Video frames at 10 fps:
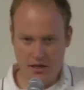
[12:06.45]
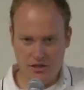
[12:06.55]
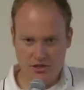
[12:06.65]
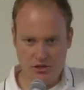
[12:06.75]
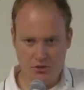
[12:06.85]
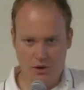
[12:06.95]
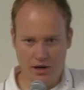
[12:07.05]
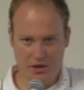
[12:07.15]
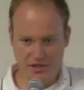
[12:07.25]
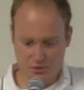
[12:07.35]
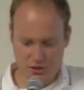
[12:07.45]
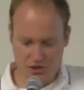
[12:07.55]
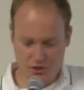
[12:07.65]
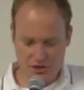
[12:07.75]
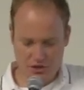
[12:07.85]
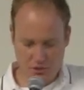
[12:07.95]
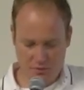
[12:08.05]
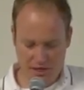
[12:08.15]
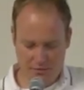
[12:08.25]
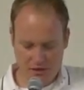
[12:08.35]
So while this window is
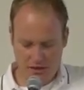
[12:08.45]
open,